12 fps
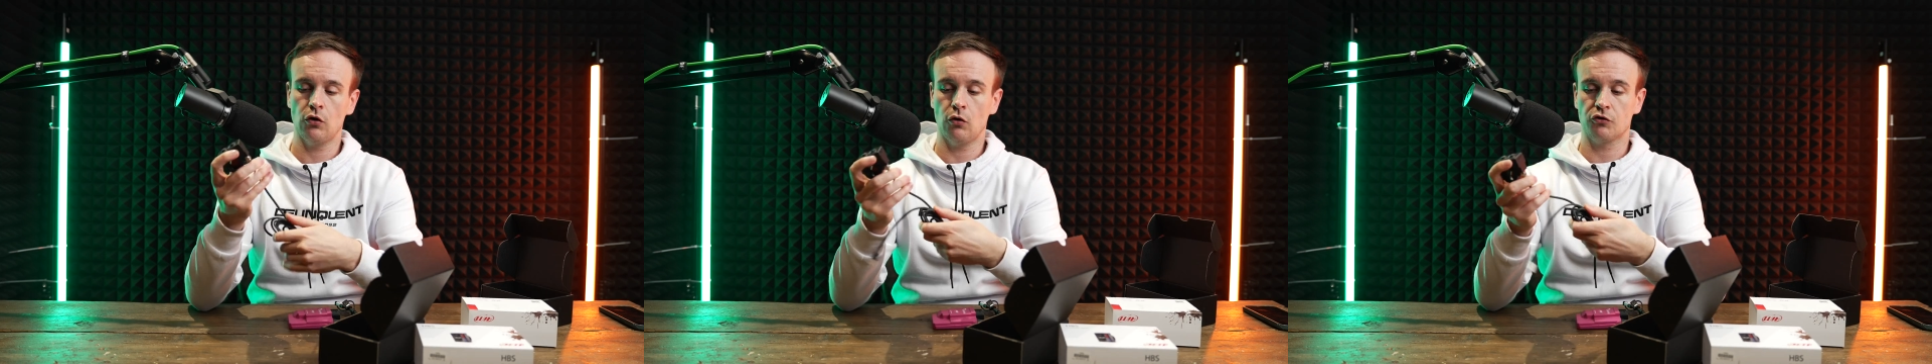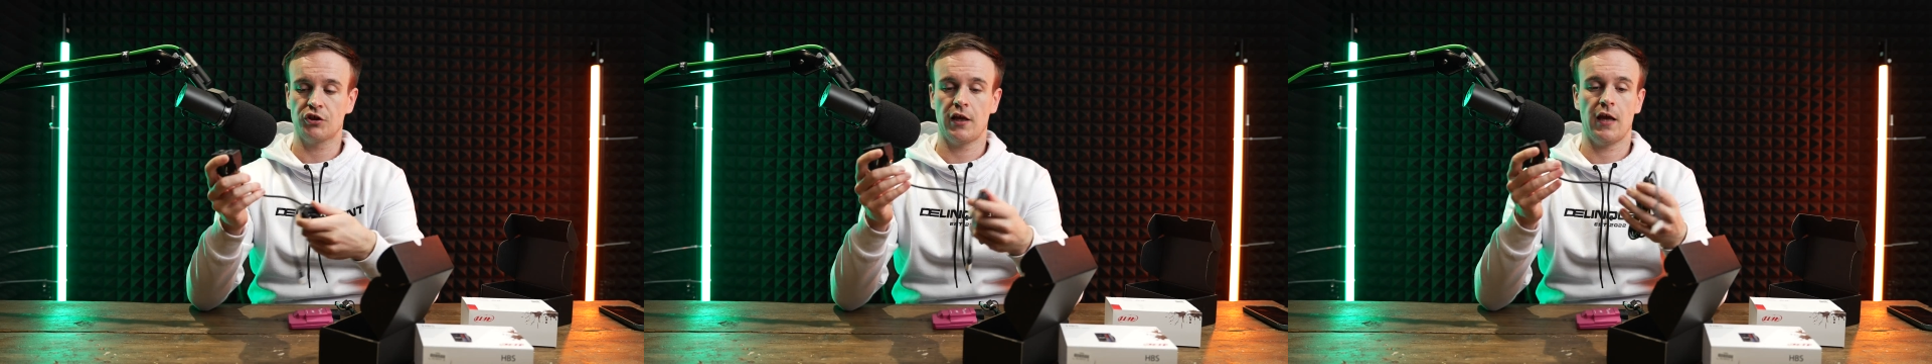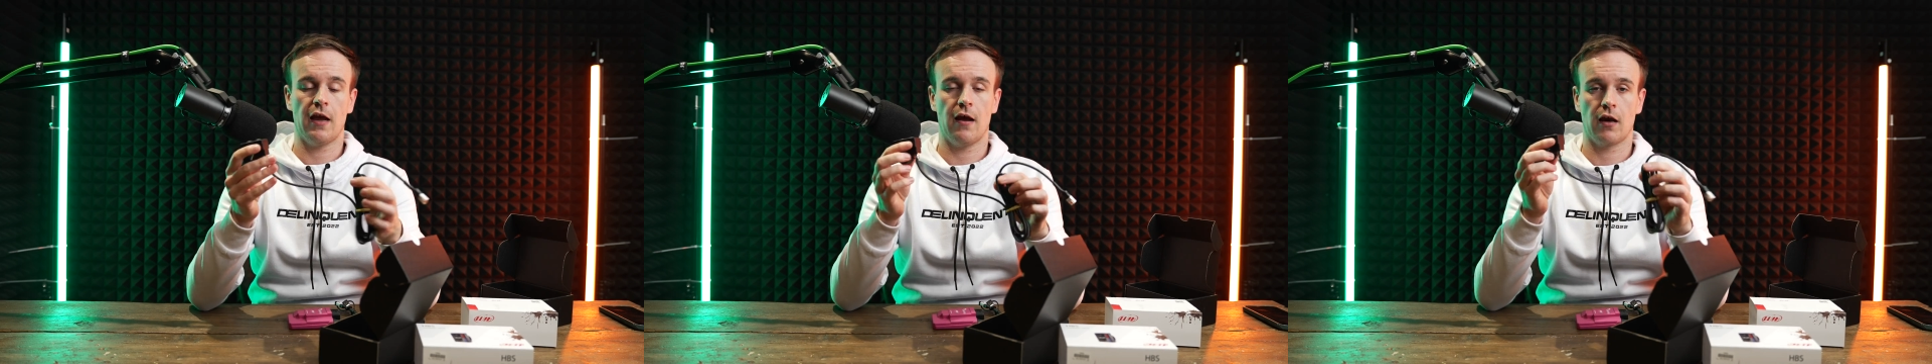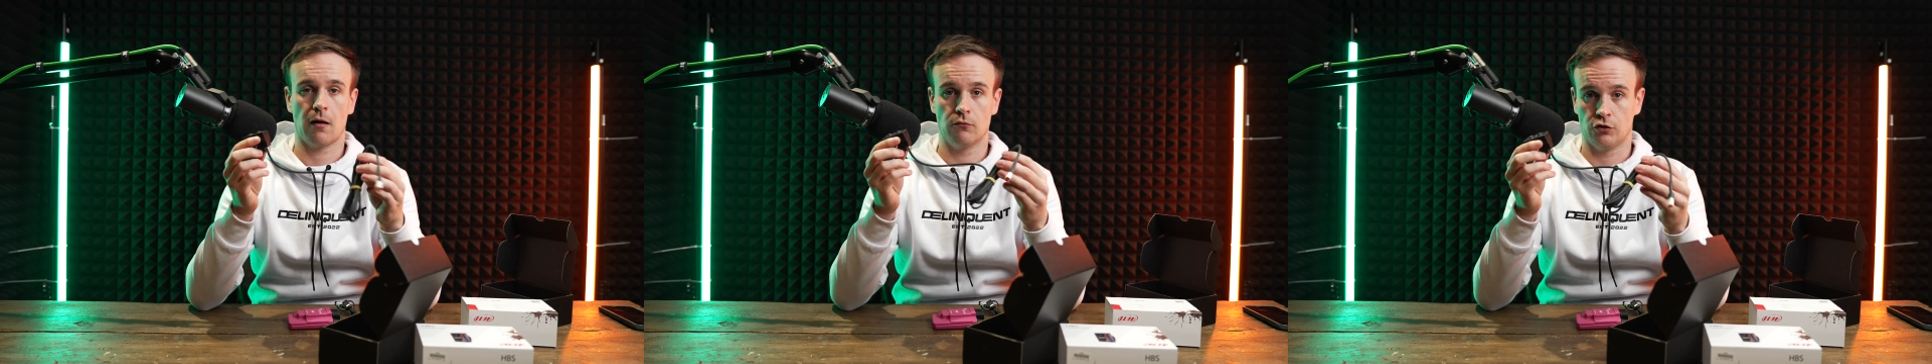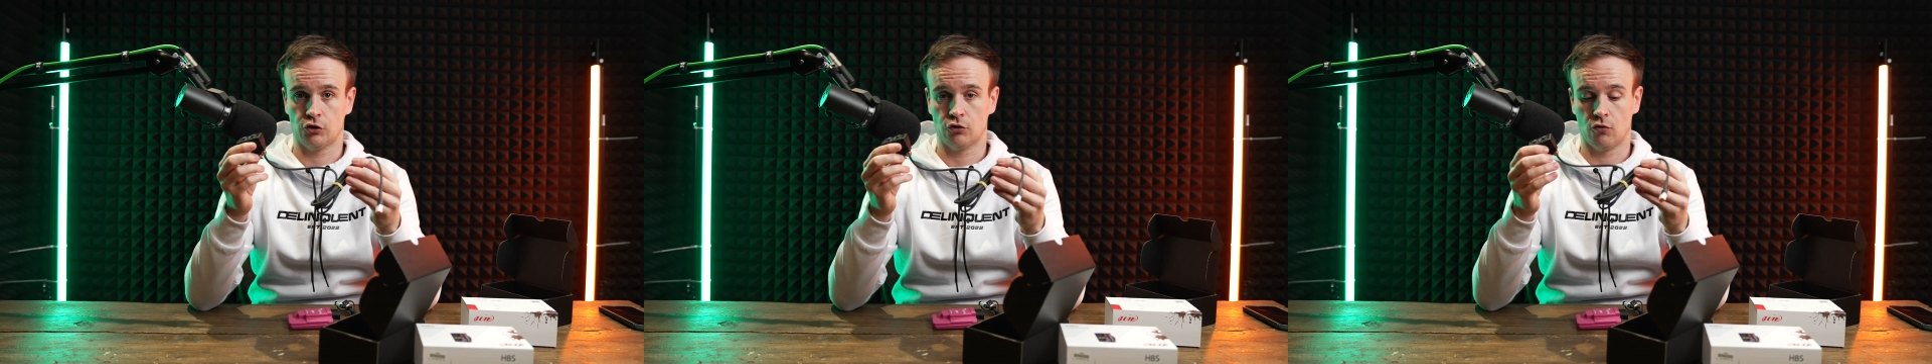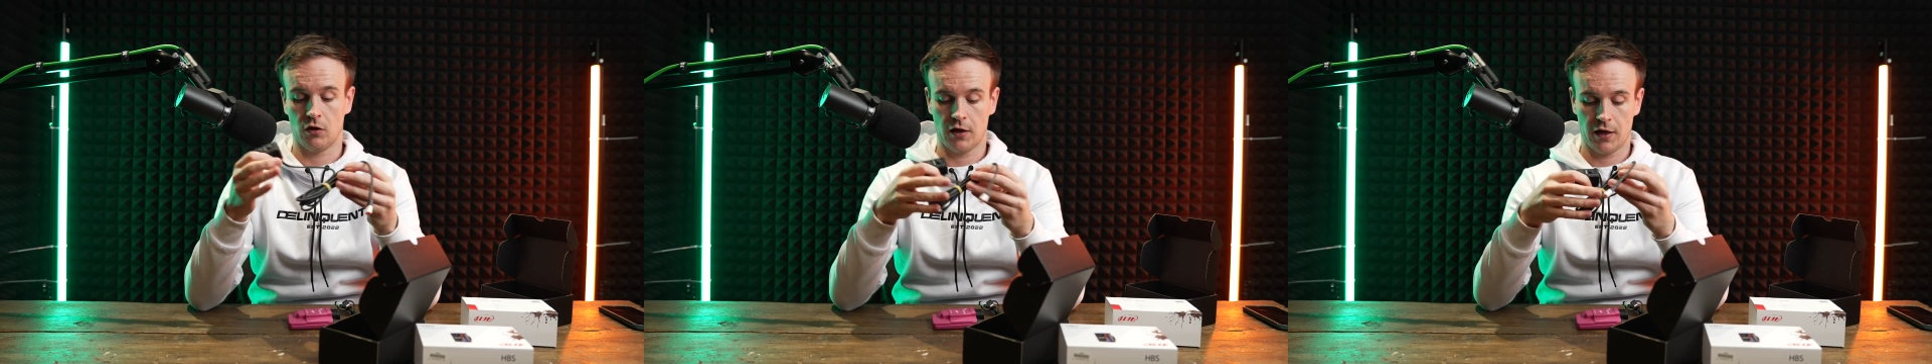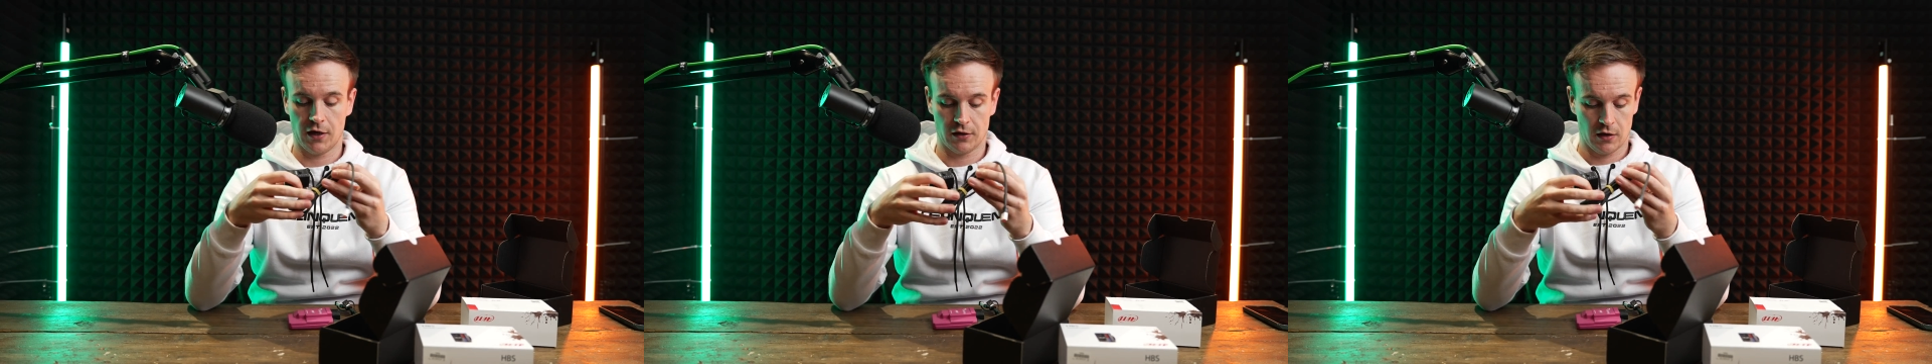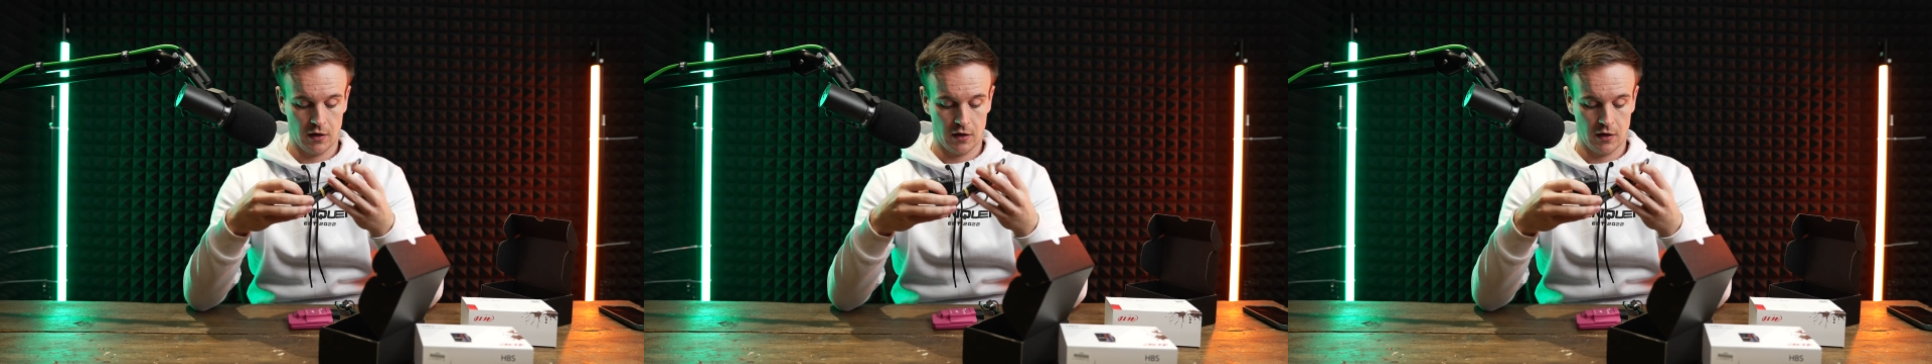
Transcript: you'll see here it comes with a short lead